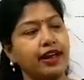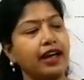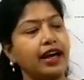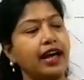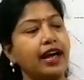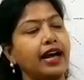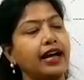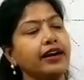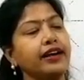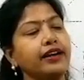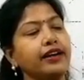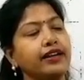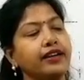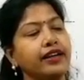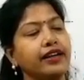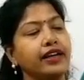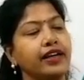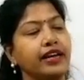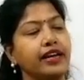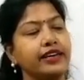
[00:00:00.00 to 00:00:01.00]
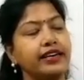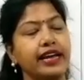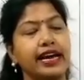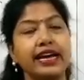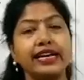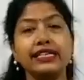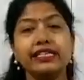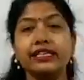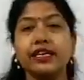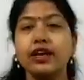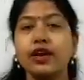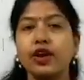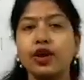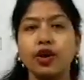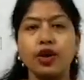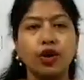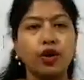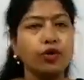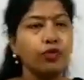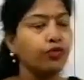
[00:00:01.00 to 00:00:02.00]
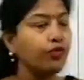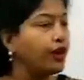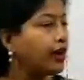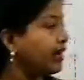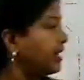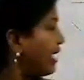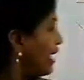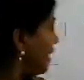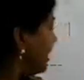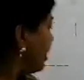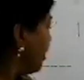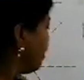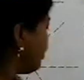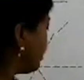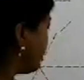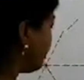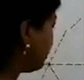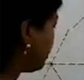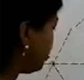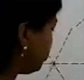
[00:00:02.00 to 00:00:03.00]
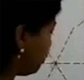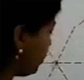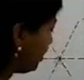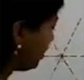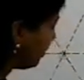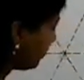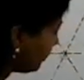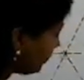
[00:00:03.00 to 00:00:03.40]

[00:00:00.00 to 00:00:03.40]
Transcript: and it has one line of symmetry.